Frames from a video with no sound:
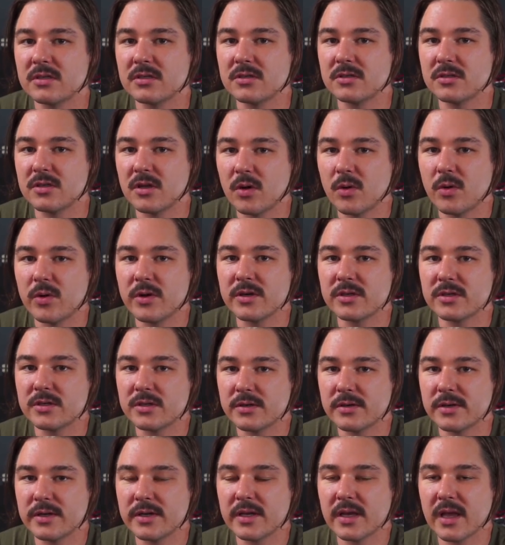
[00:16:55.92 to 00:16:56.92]
know what you're
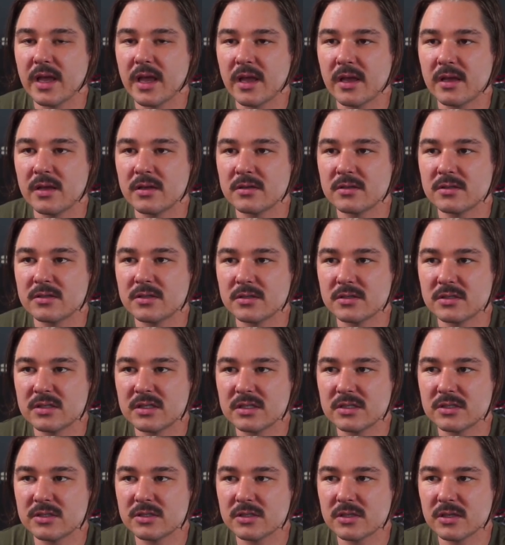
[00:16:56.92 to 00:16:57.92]
doing and to
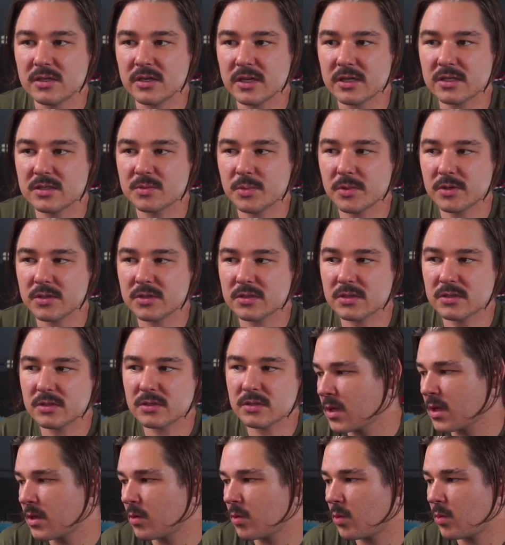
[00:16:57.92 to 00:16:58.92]
teach the next person.
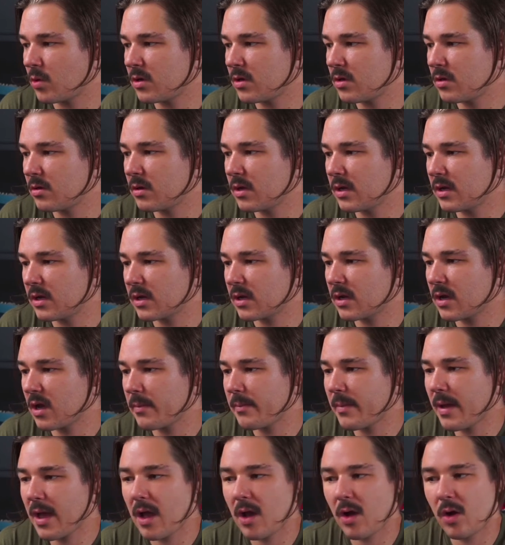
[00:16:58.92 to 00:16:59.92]
What are you going to come
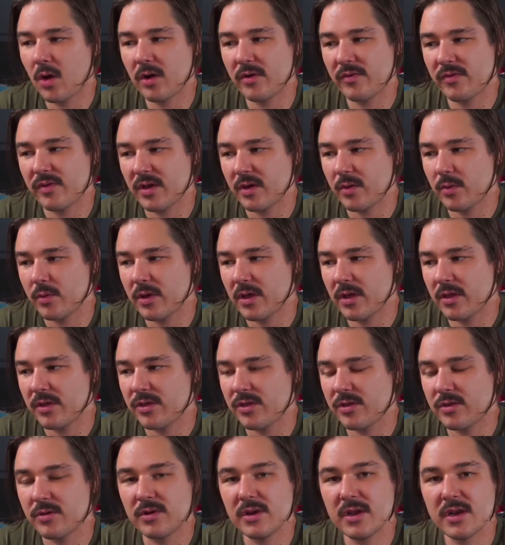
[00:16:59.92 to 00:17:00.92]
out of it with?
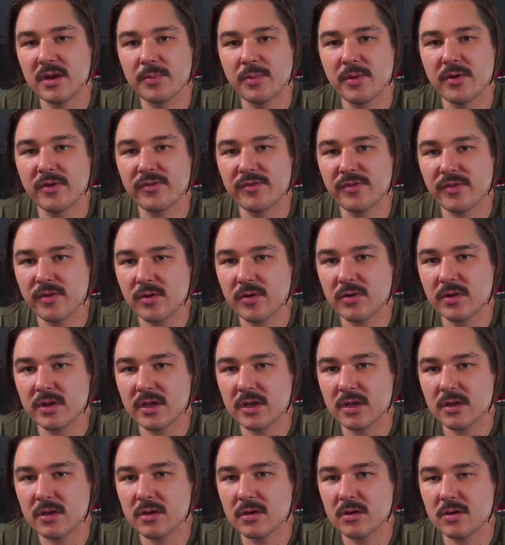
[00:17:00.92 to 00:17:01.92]
You need a
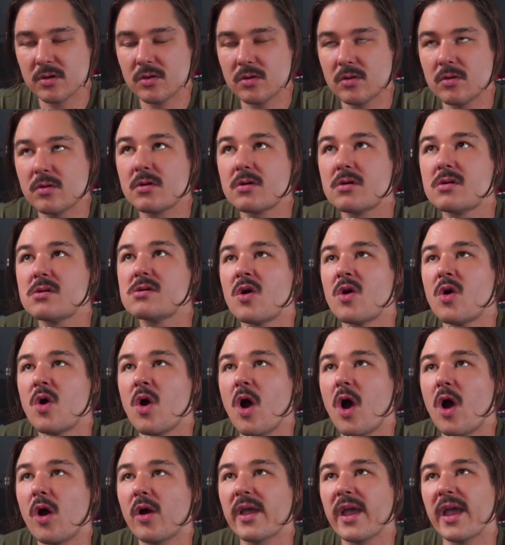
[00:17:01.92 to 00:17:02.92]
portfolio.
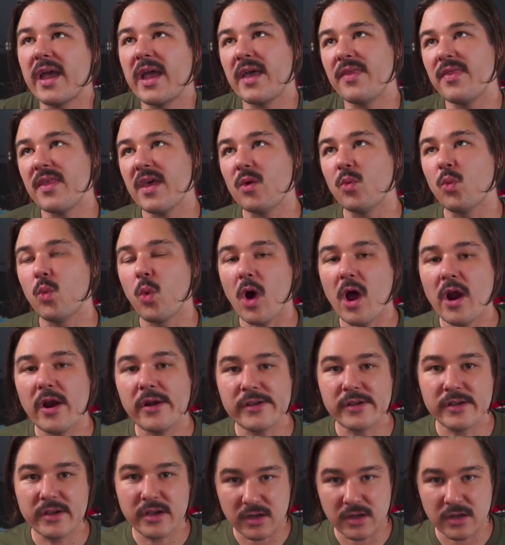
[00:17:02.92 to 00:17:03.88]
Okay, and then what are you going to